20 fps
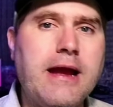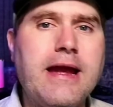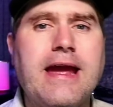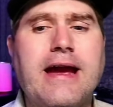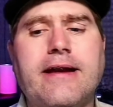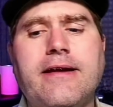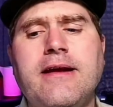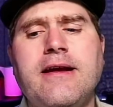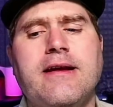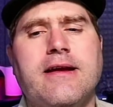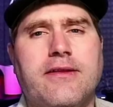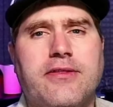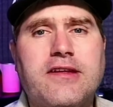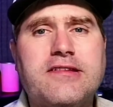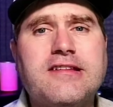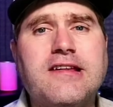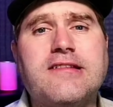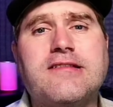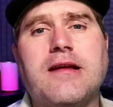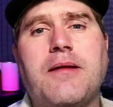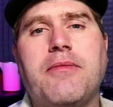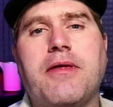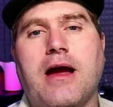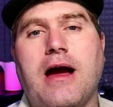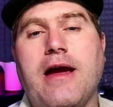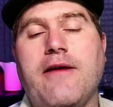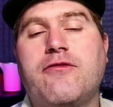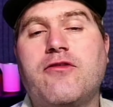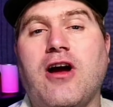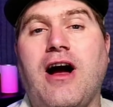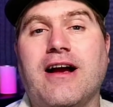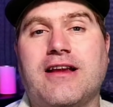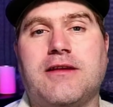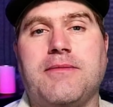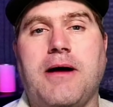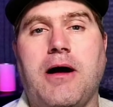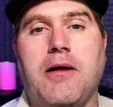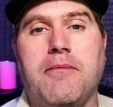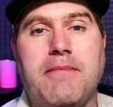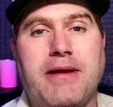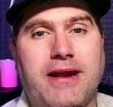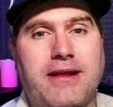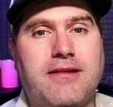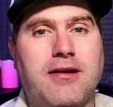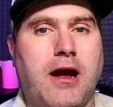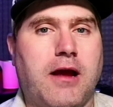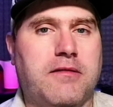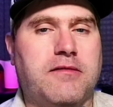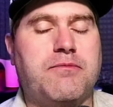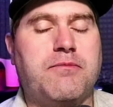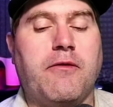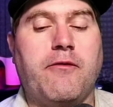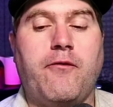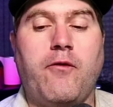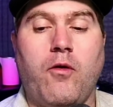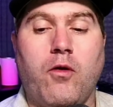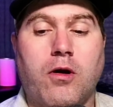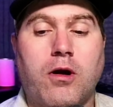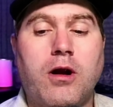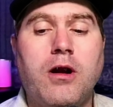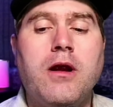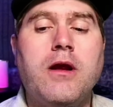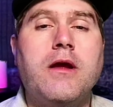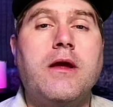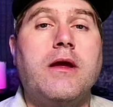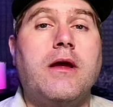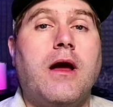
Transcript: And this is something I have talked about many times before.